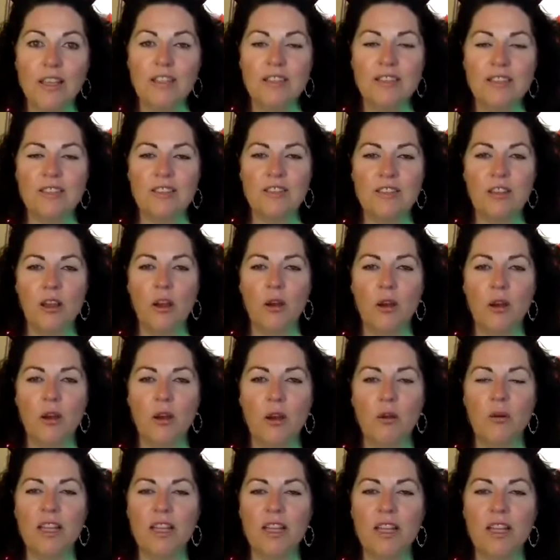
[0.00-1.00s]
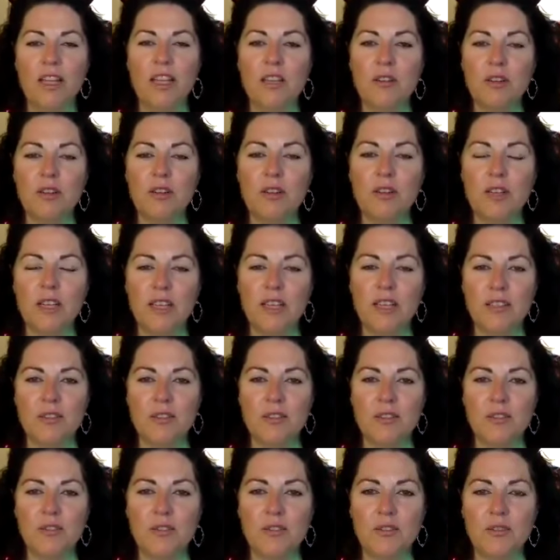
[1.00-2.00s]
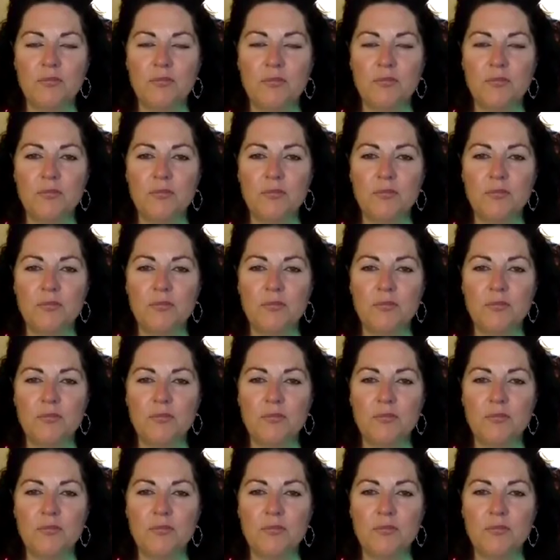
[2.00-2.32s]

So here it is.